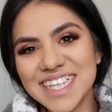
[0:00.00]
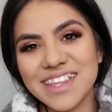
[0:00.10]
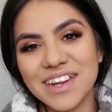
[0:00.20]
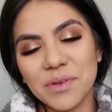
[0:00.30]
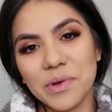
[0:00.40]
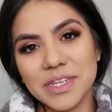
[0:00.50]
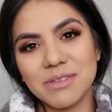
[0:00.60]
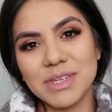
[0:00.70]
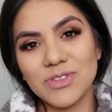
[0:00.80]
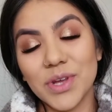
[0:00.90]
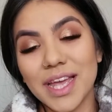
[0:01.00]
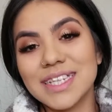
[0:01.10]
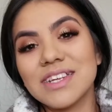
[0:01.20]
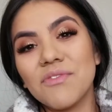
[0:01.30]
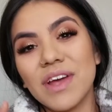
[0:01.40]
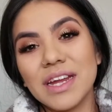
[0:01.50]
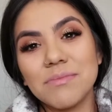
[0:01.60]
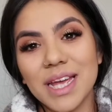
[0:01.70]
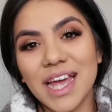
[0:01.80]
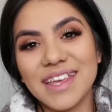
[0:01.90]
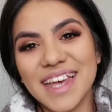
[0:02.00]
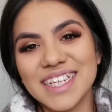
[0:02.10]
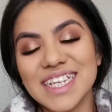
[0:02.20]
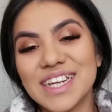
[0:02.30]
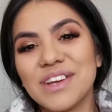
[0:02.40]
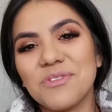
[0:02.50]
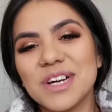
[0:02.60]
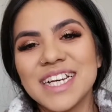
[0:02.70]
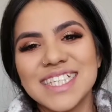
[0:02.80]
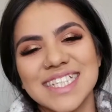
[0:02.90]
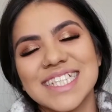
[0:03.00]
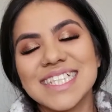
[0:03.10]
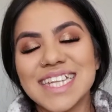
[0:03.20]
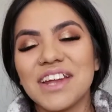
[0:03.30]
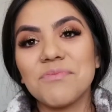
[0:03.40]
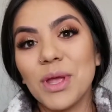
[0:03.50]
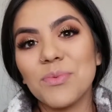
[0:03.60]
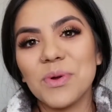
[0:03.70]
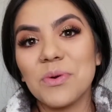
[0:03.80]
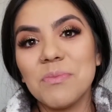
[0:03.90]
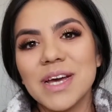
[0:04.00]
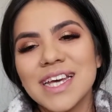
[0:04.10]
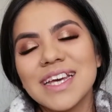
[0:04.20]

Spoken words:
thing that I'm going to be doing, I did find my eyelash and it was inside of my robe.